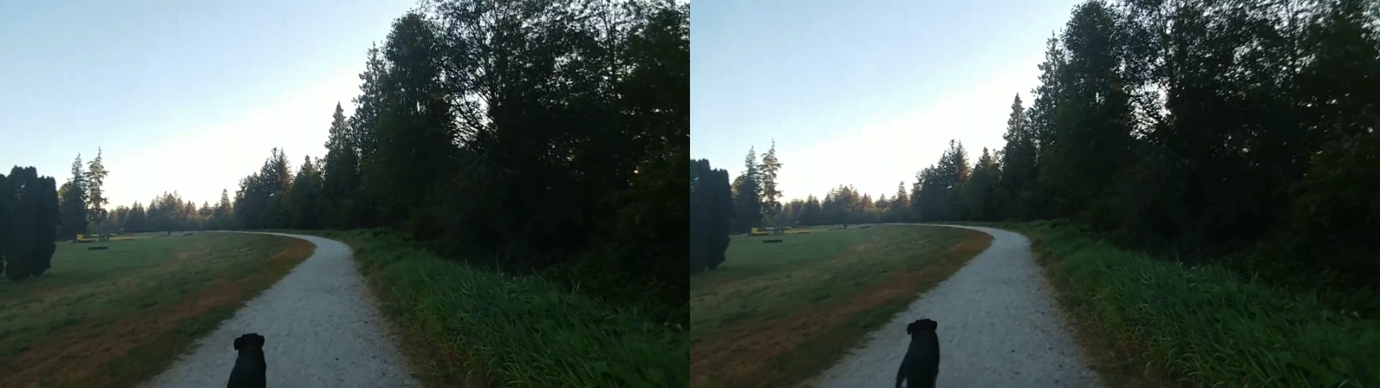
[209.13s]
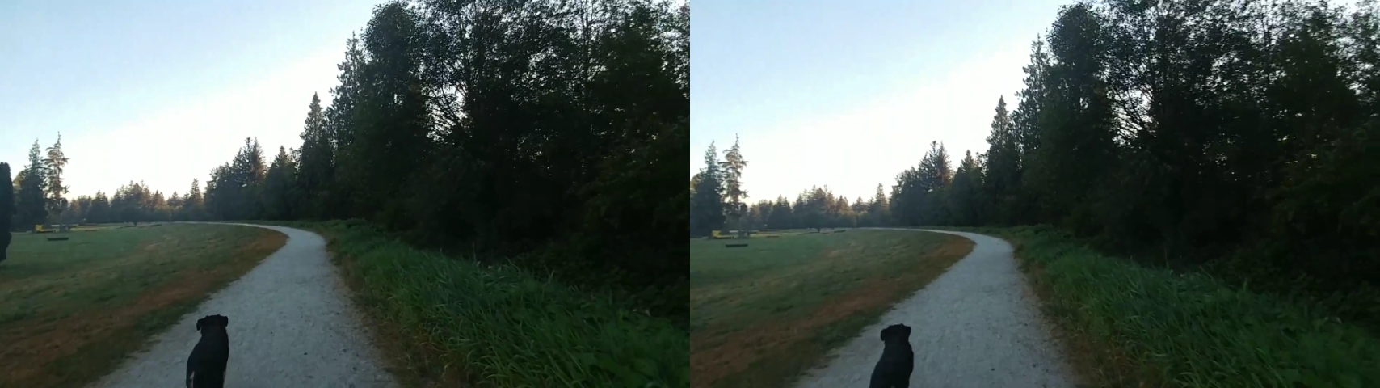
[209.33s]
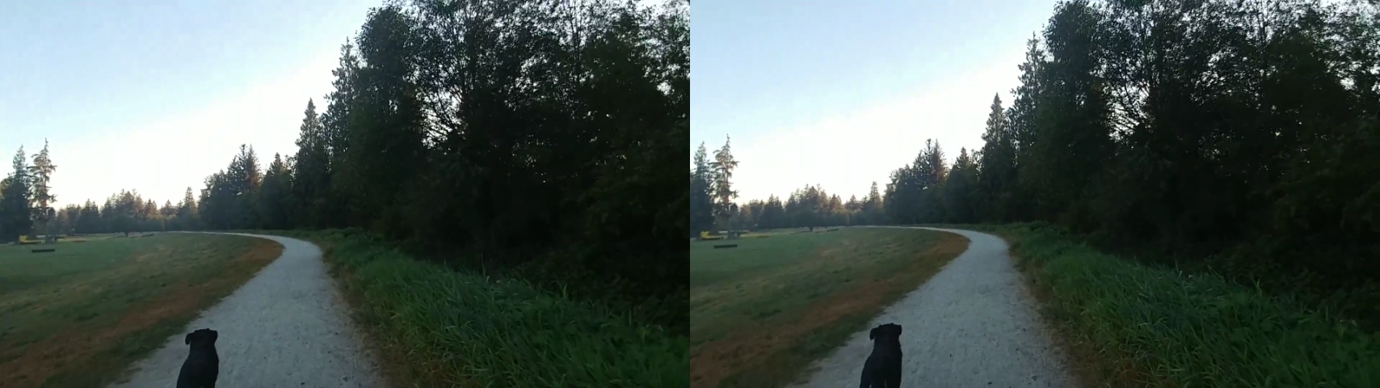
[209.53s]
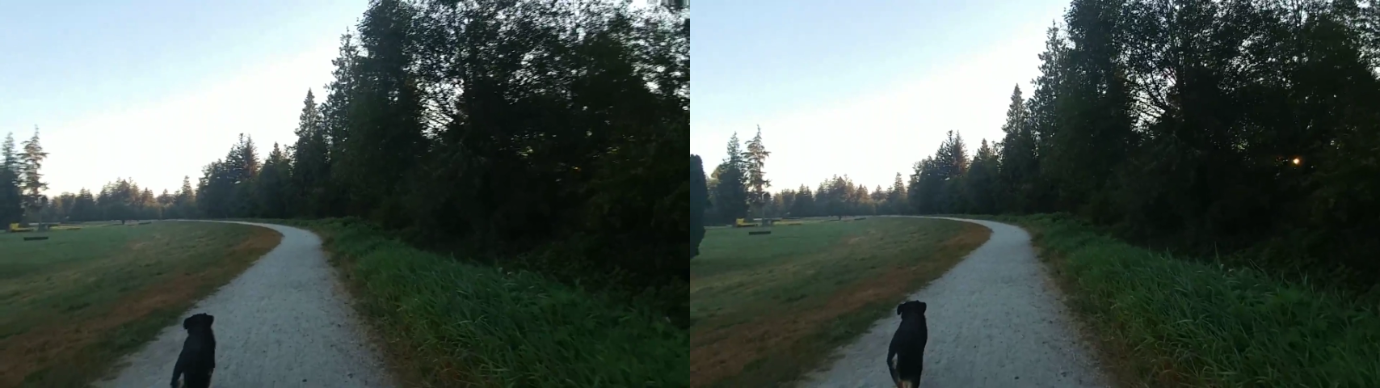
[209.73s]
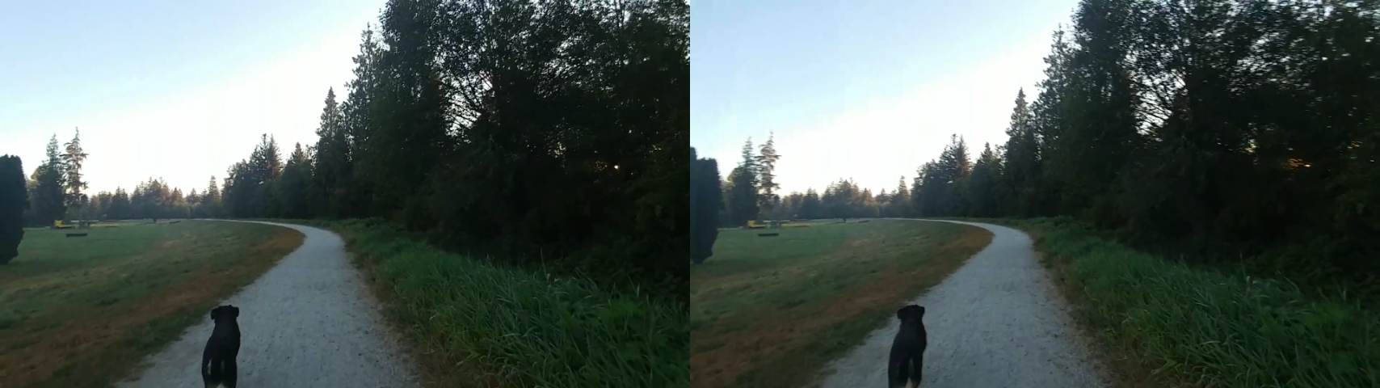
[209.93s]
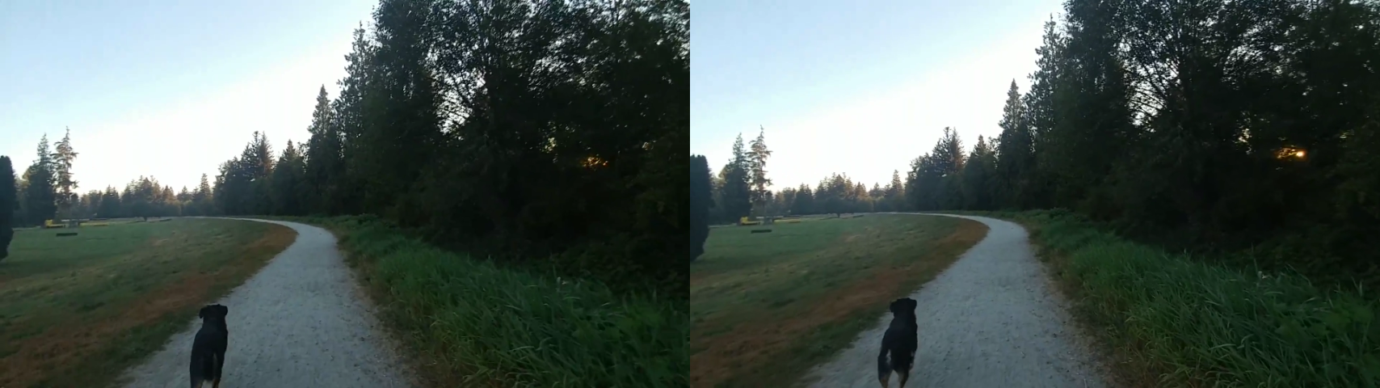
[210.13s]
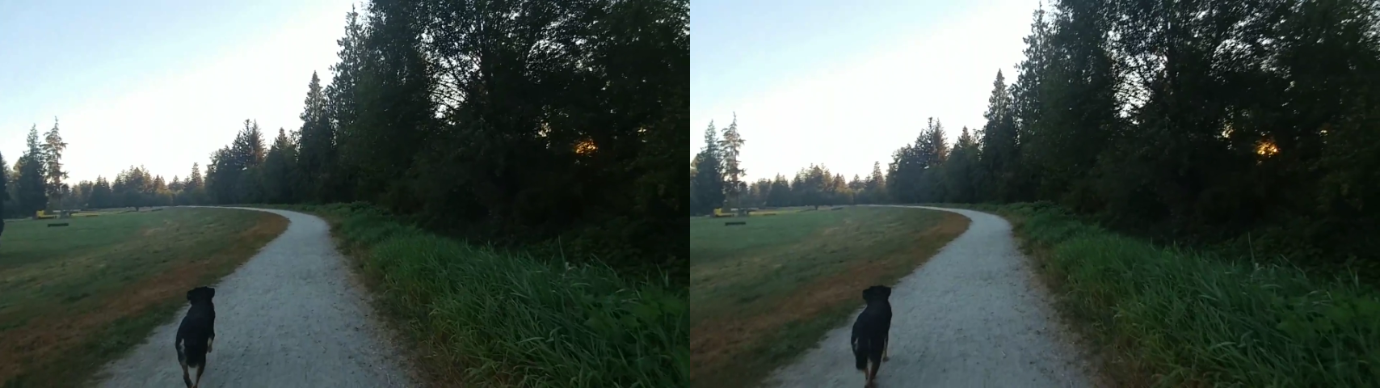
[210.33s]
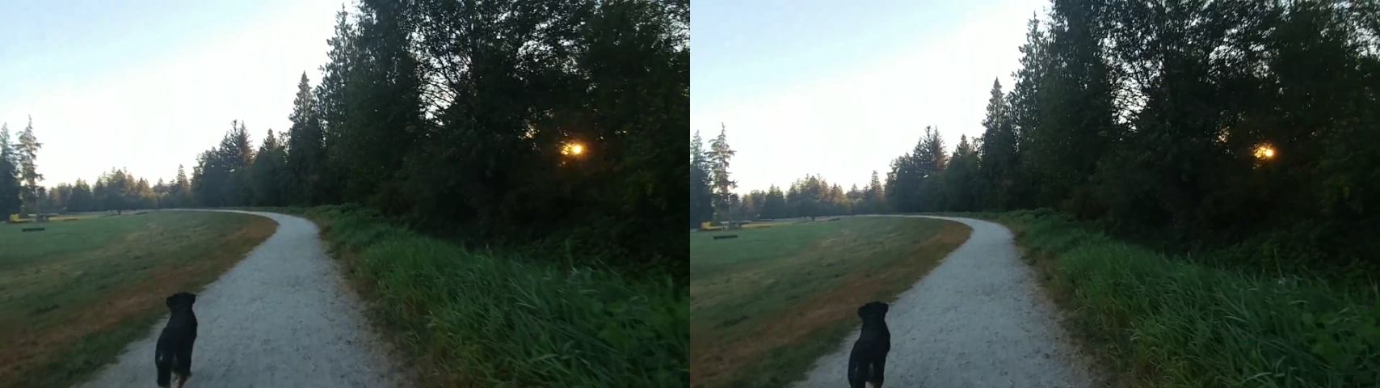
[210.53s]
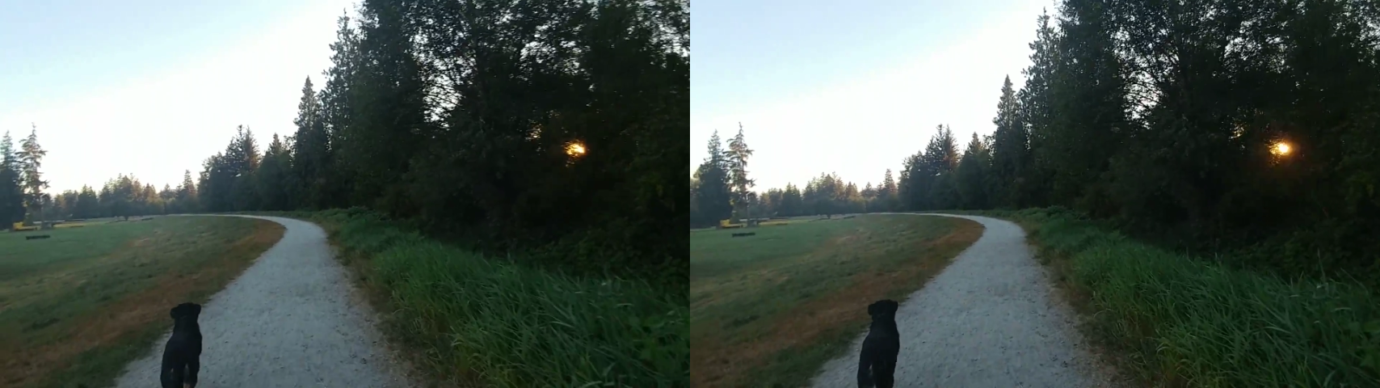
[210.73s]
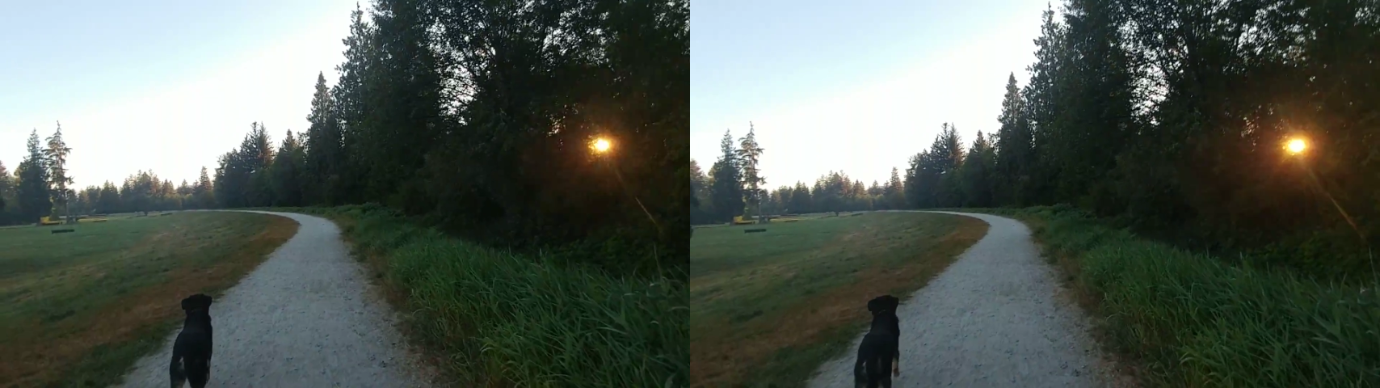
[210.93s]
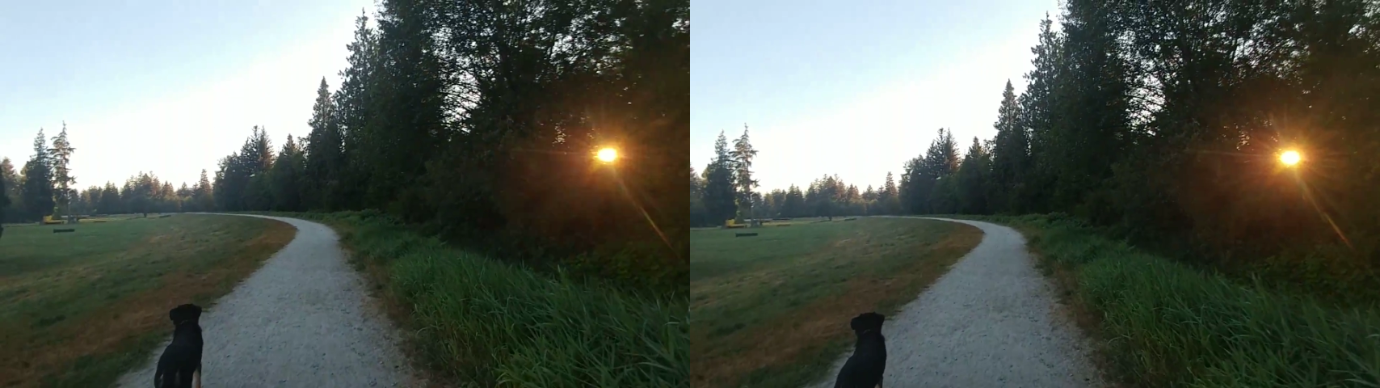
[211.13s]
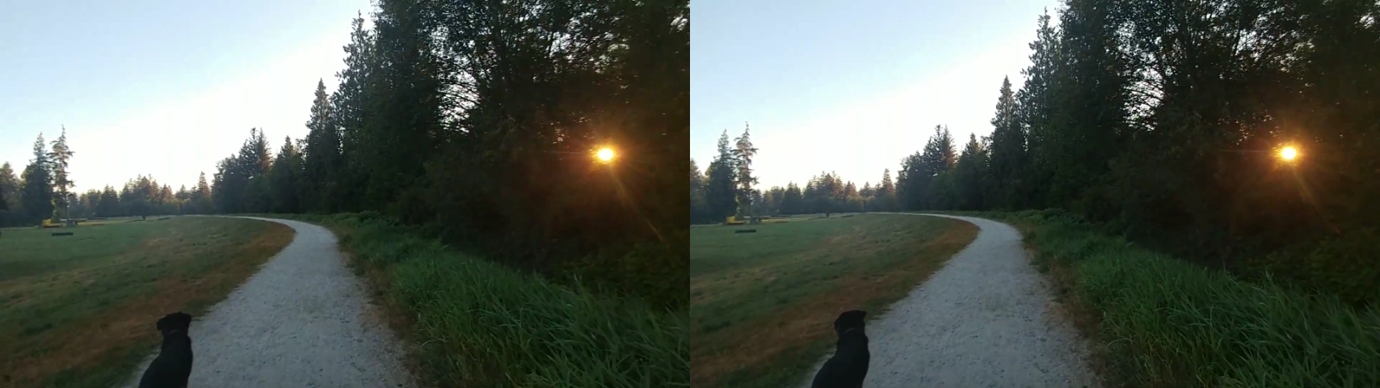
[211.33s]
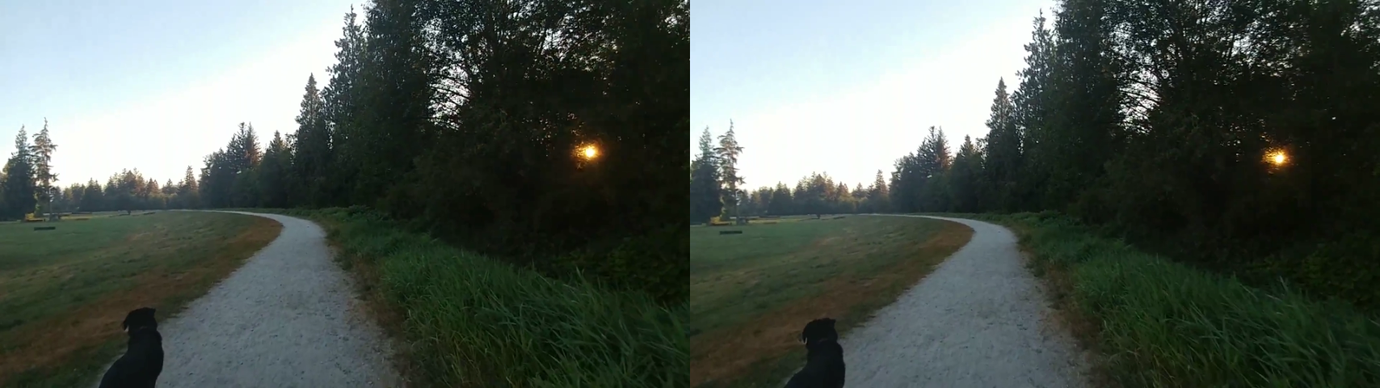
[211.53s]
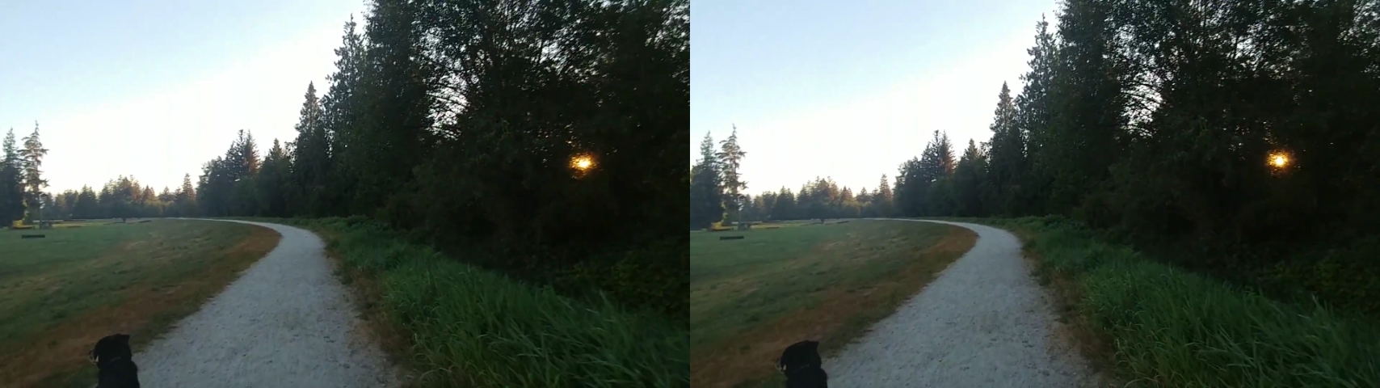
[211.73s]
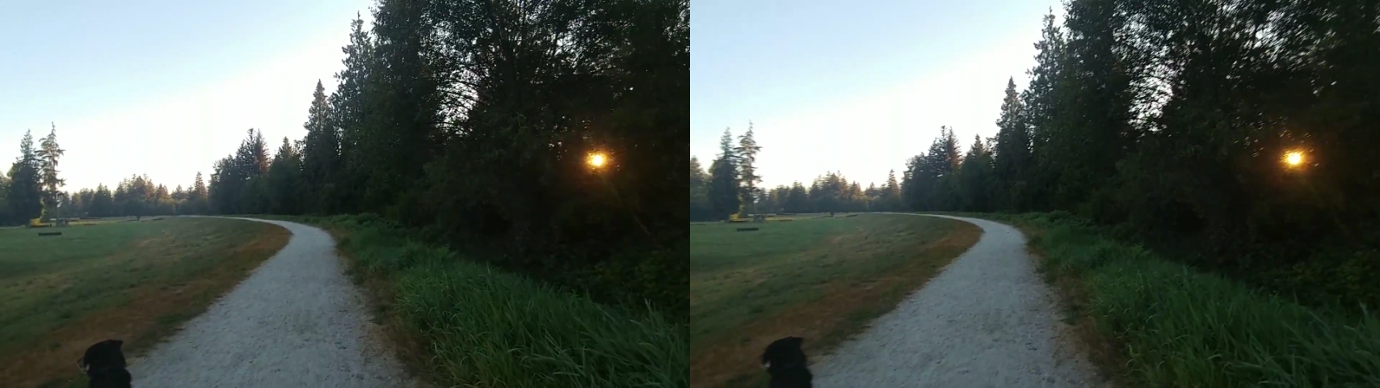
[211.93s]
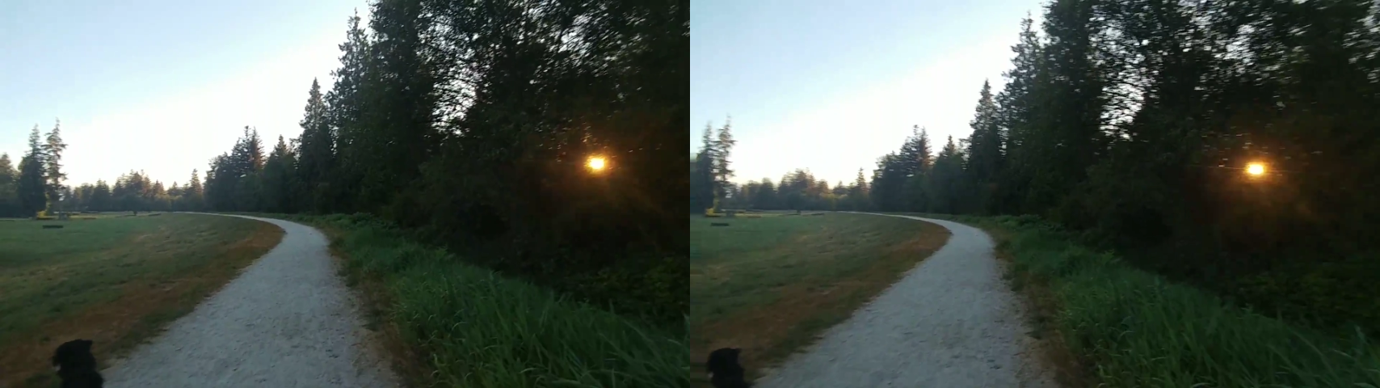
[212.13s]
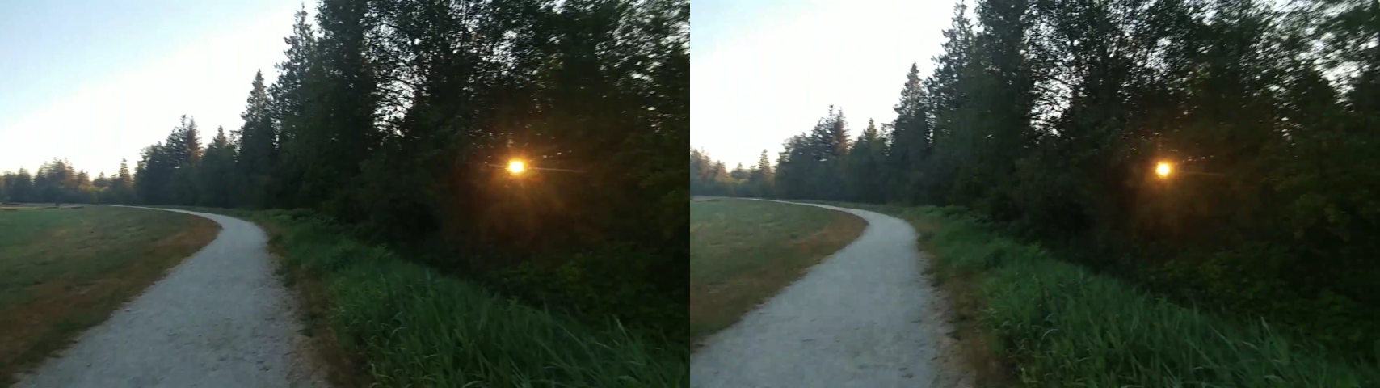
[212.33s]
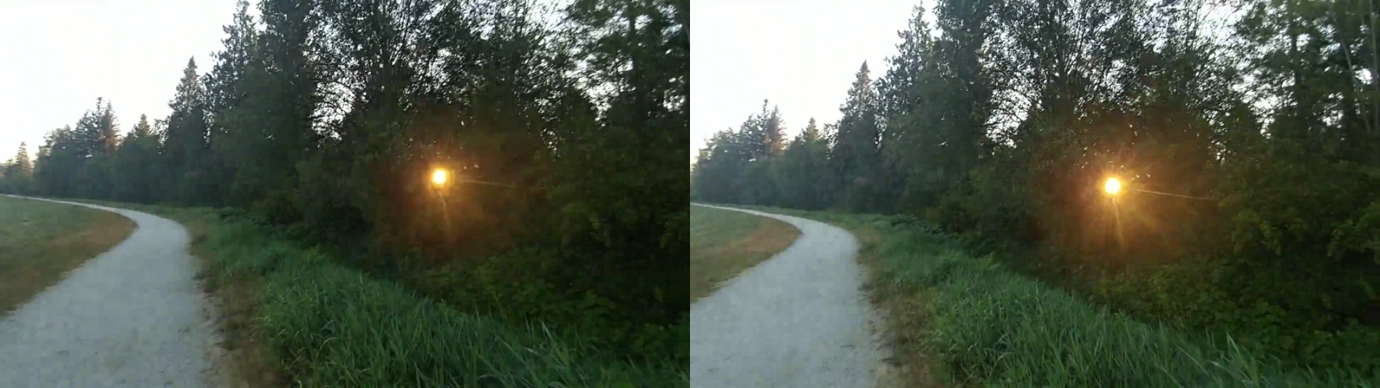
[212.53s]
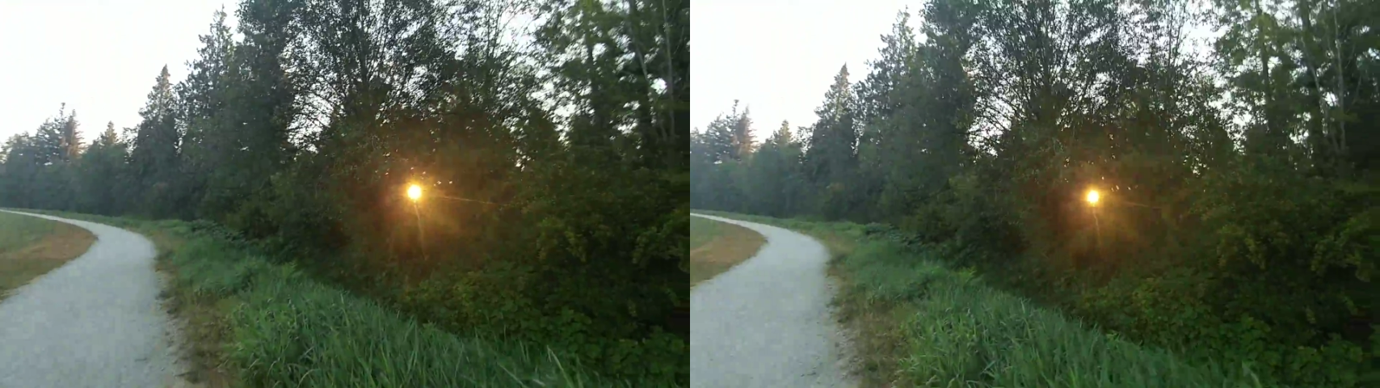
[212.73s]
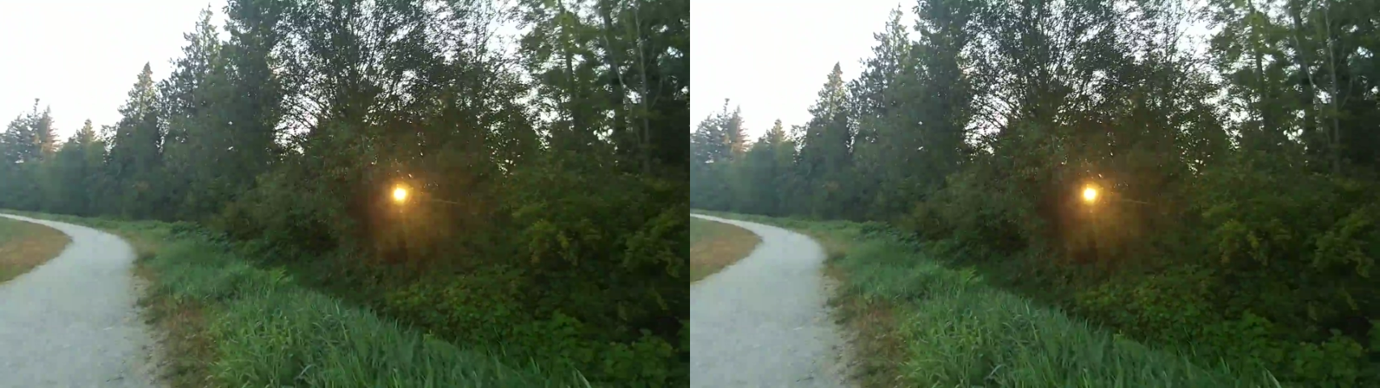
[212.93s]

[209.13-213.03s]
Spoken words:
Nobody's mouth can be seen.